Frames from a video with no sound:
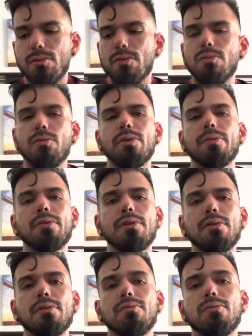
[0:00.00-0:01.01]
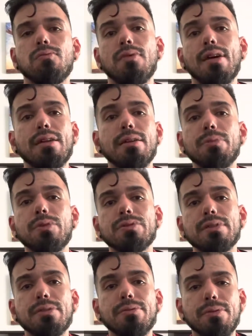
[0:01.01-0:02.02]
We were writing
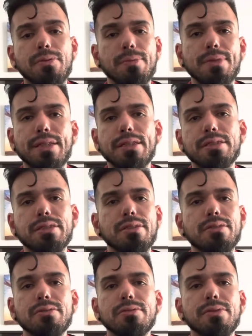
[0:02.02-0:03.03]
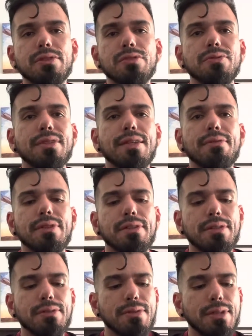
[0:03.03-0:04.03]
music, we were playing shows, we were doing
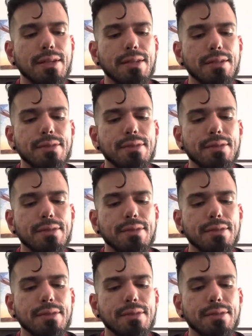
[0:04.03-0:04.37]
everything right,